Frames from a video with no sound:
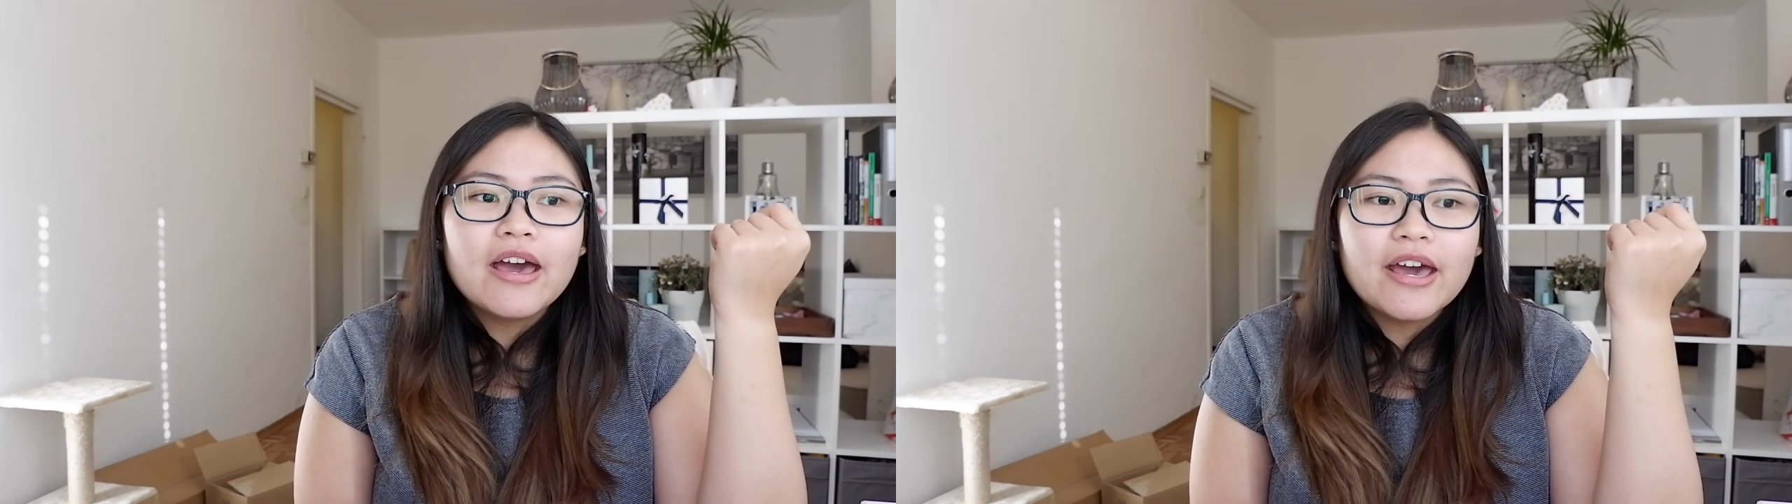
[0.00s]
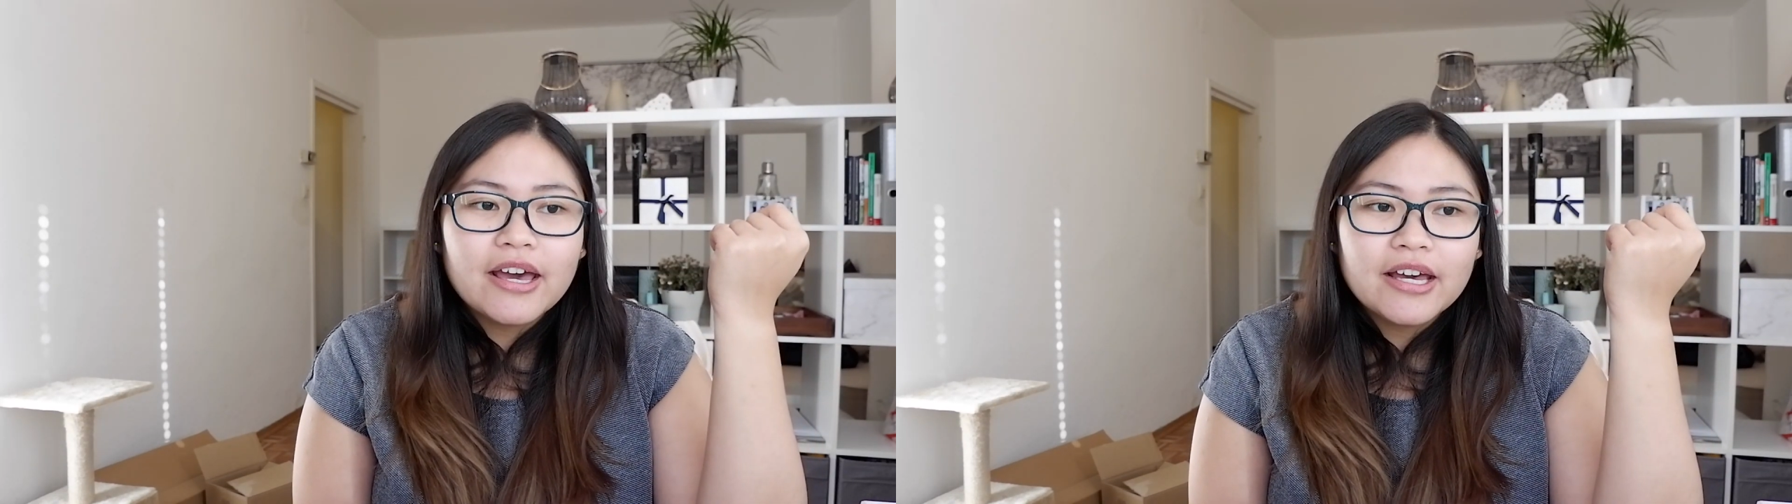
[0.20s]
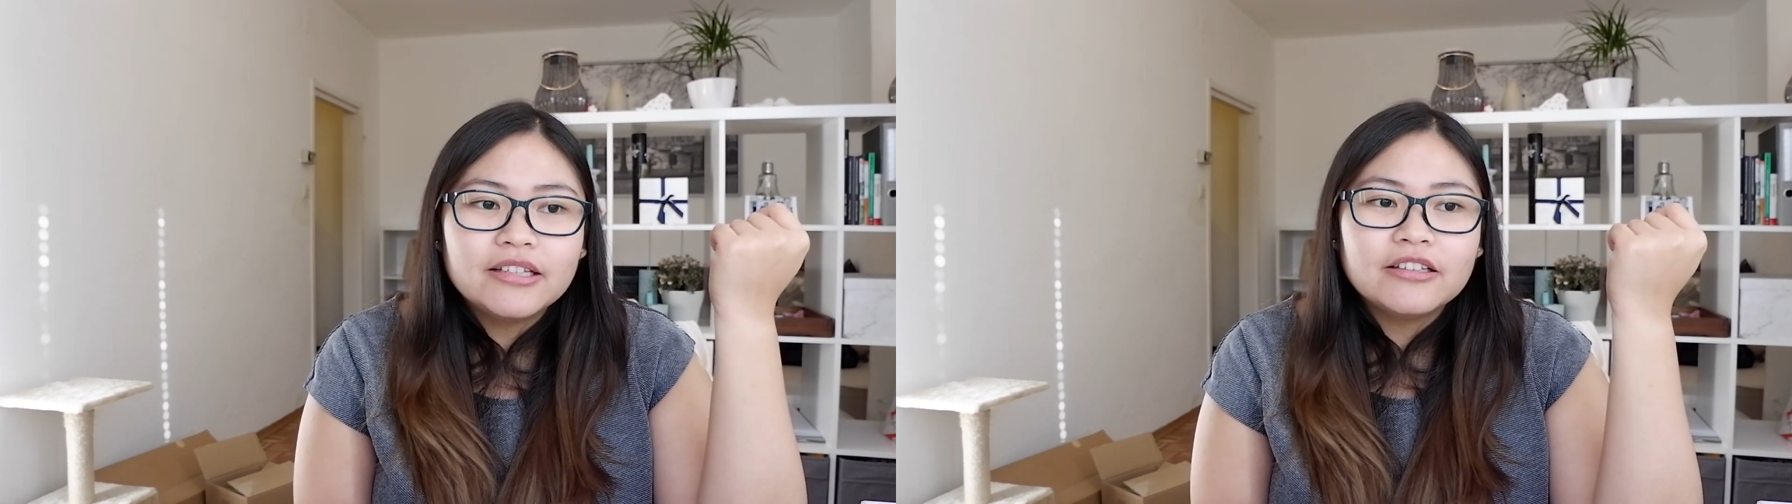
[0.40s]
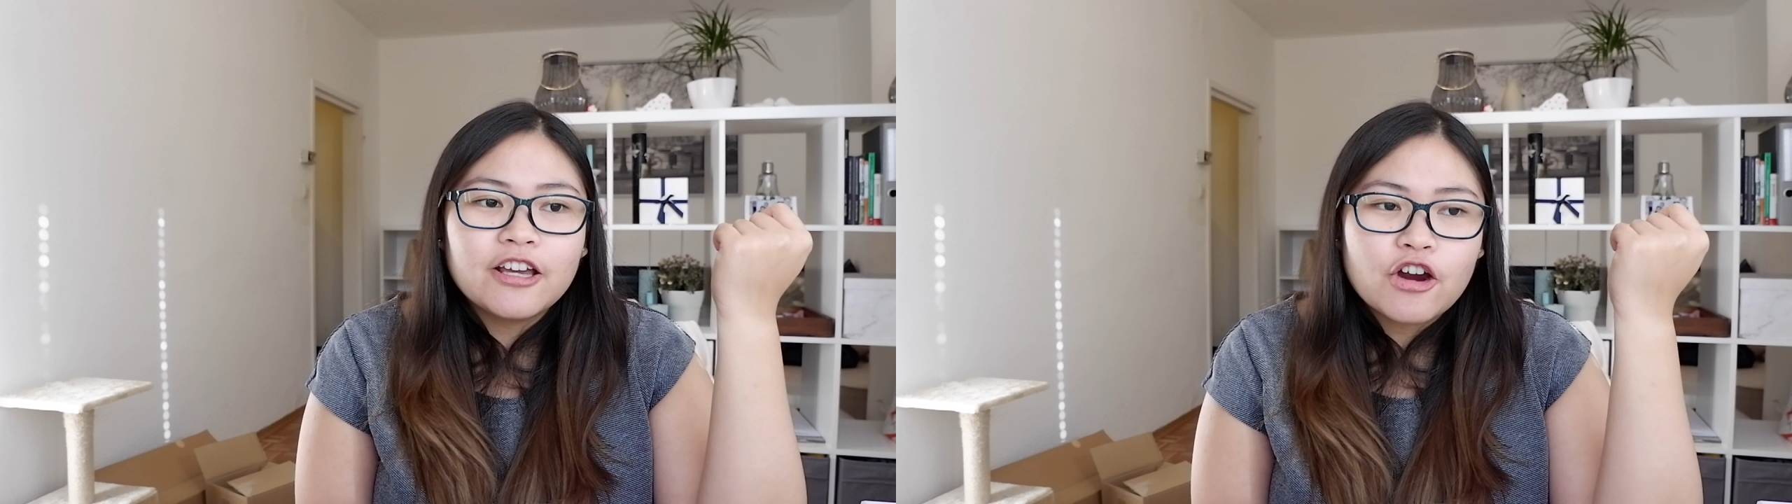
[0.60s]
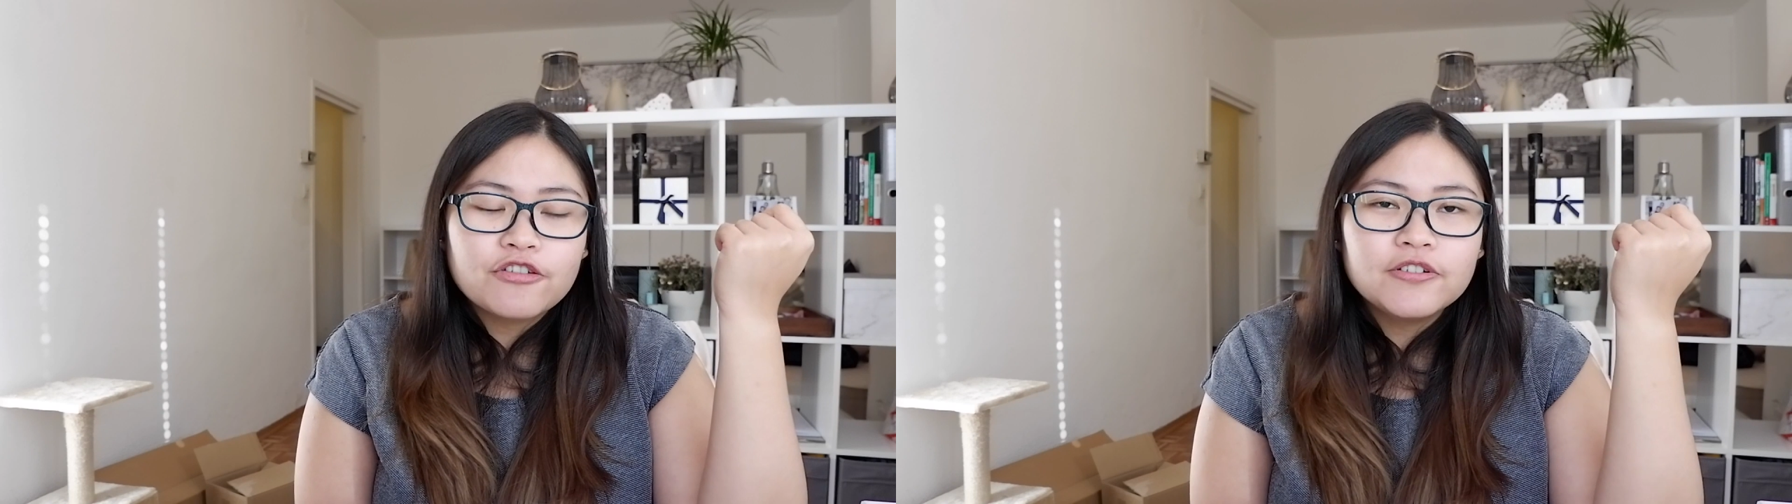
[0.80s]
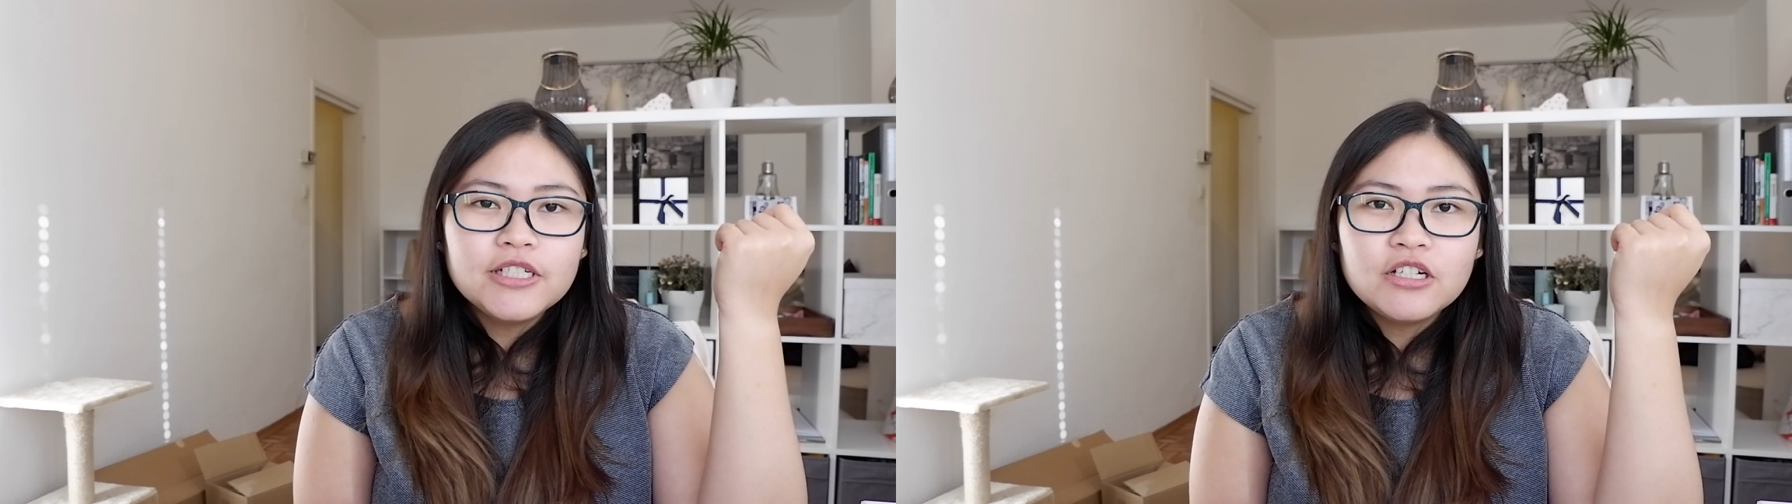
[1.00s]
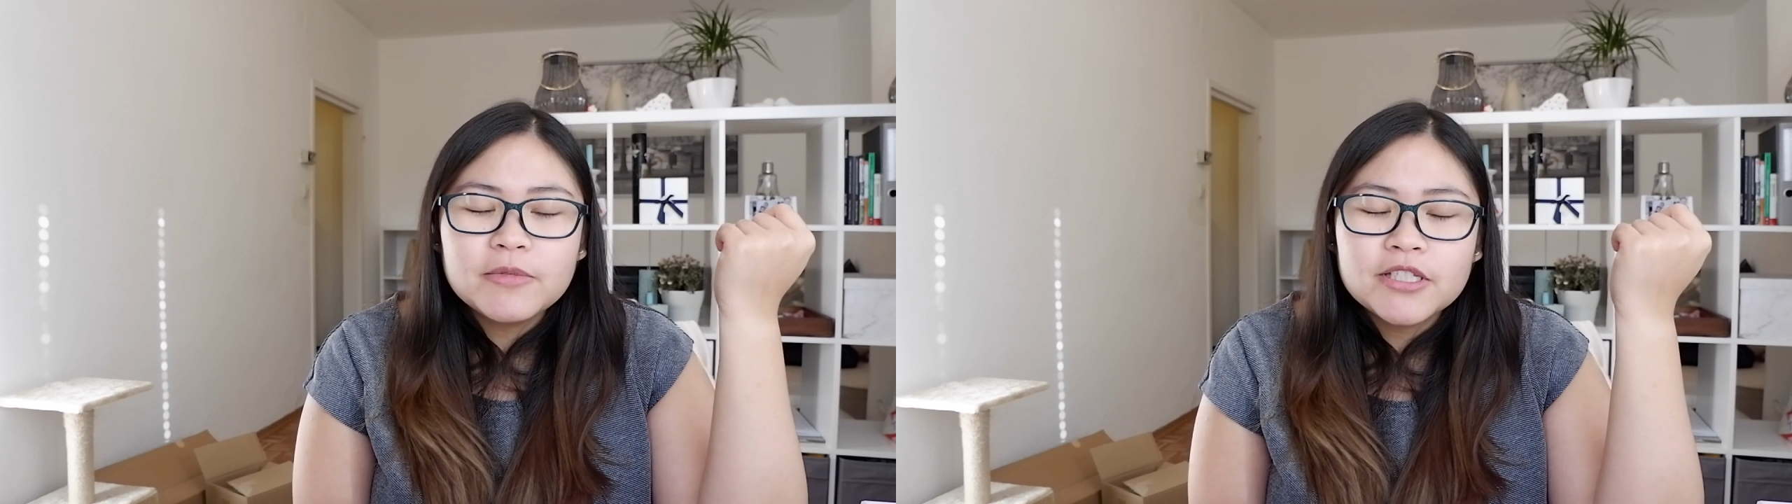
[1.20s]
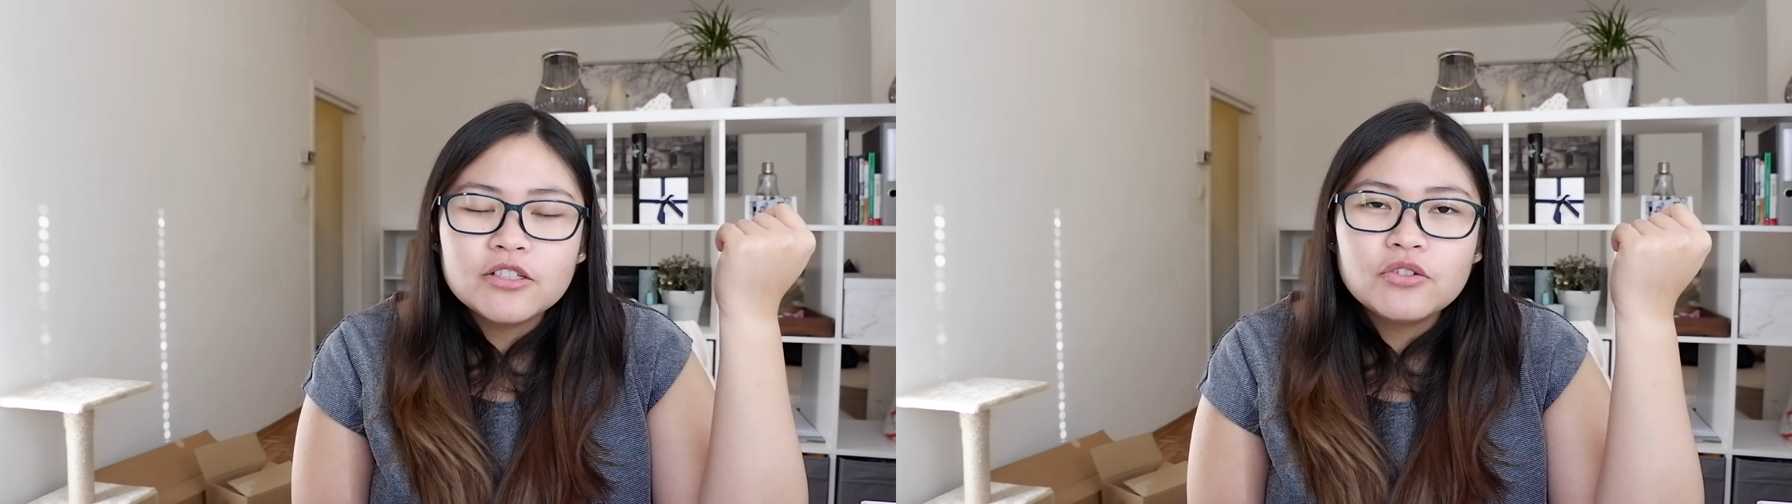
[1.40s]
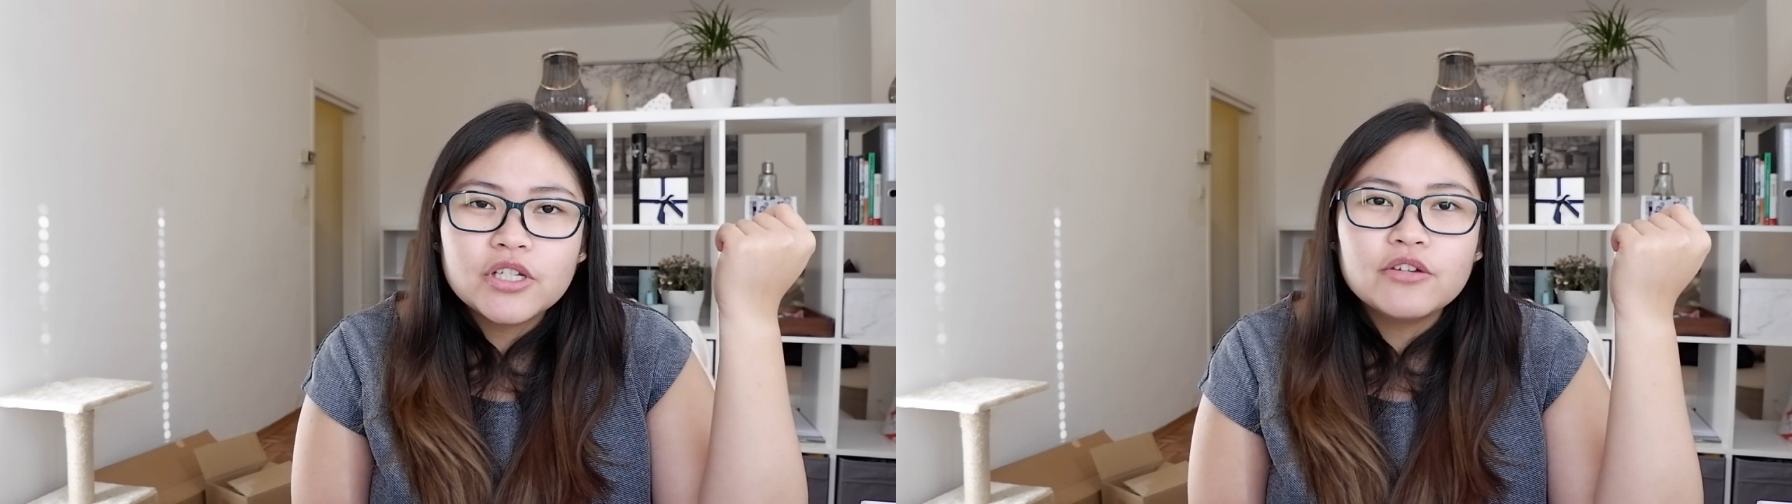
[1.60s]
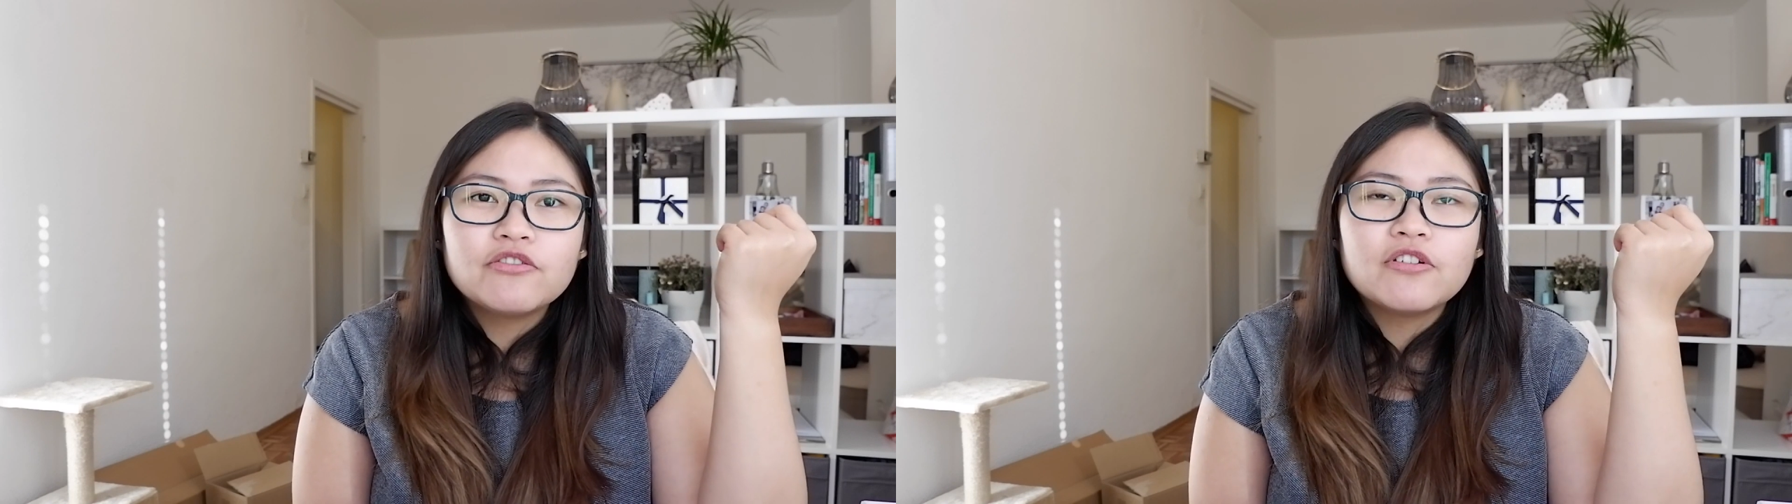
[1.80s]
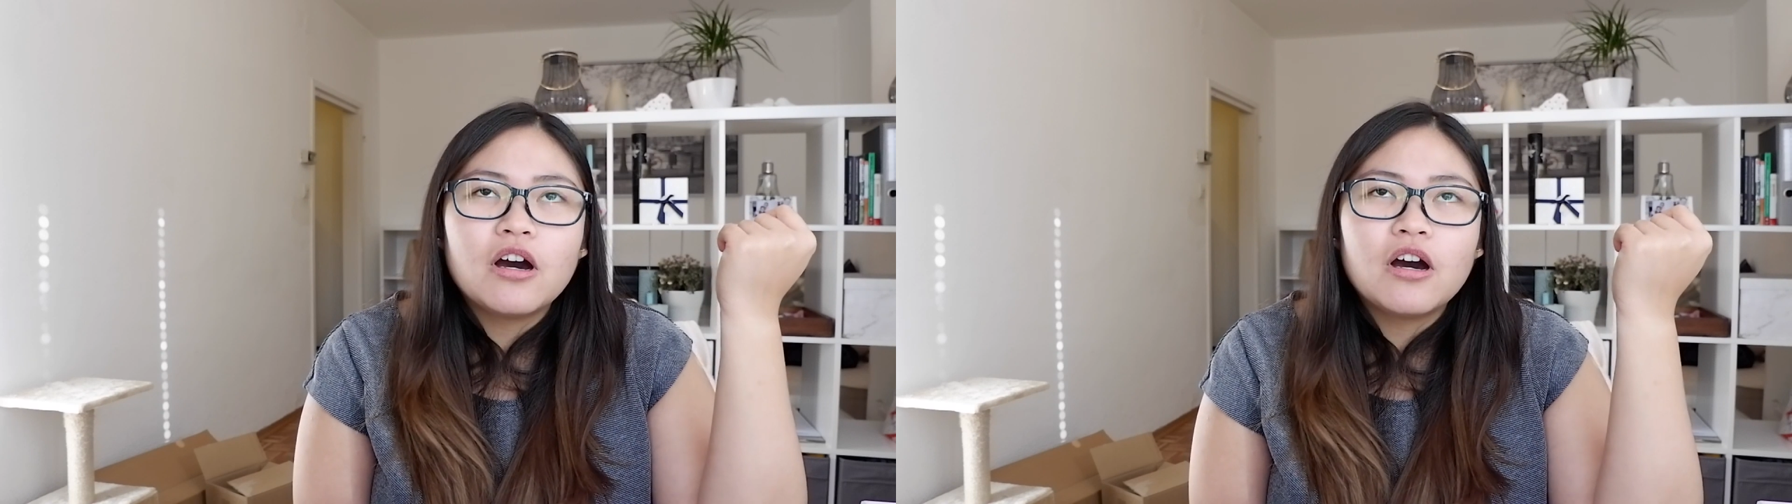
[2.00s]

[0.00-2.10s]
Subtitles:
and they are fully committed to give